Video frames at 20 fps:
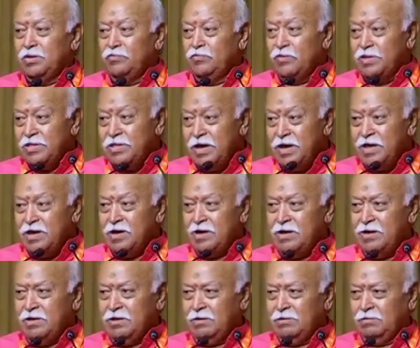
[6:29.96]
The
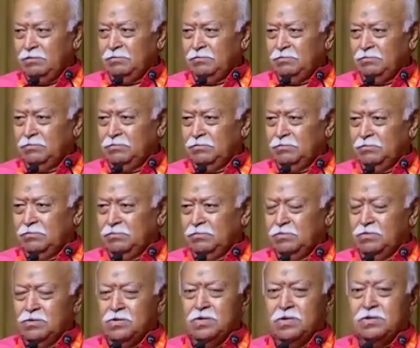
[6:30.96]
Vijaya
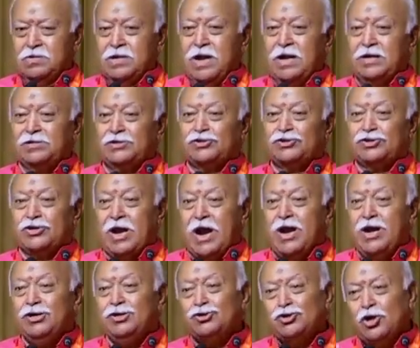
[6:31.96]
that
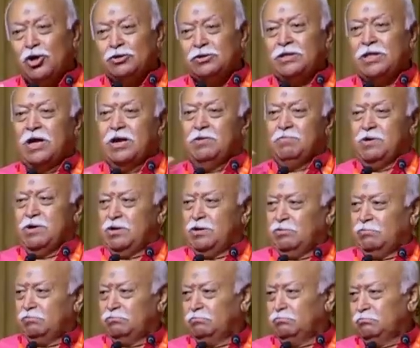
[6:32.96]
stands on
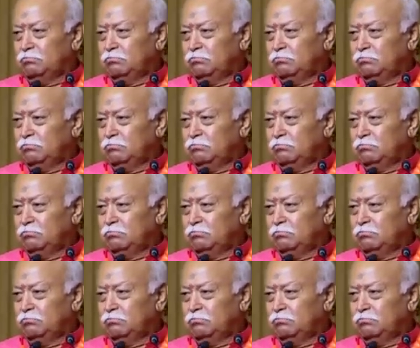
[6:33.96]
Dharma.